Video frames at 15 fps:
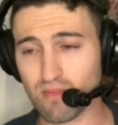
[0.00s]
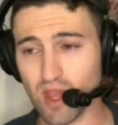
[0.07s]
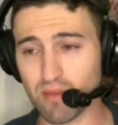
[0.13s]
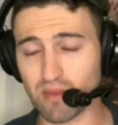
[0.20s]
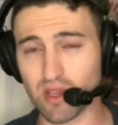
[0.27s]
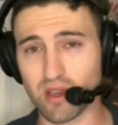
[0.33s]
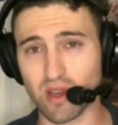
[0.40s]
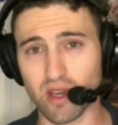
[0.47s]

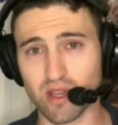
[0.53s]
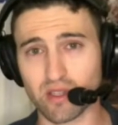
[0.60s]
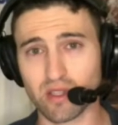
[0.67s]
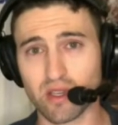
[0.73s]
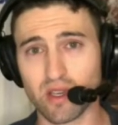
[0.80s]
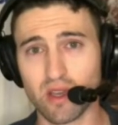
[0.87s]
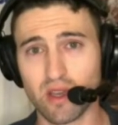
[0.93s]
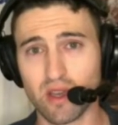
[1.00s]

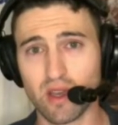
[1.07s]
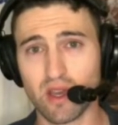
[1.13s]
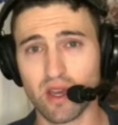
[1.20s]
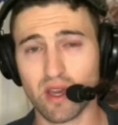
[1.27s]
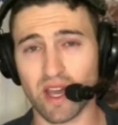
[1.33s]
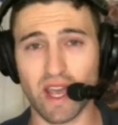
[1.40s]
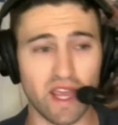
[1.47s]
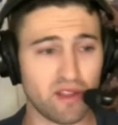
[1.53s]
because
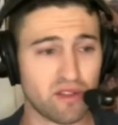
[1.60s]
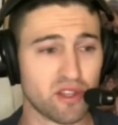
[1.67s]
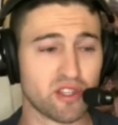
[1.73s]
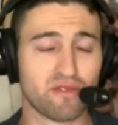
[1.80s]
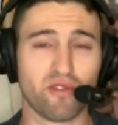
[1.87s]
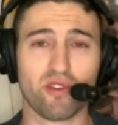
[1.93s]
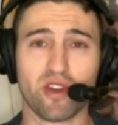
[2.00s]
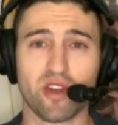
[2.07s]
I hate this
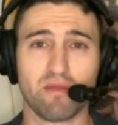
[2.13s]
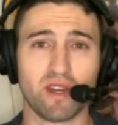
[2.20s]
for him.